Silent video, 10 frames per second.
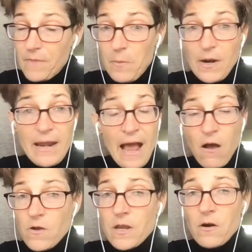But
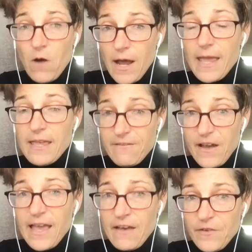now, if
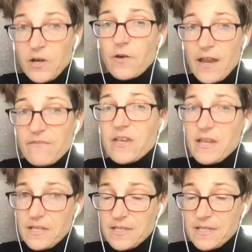I have a craving, it's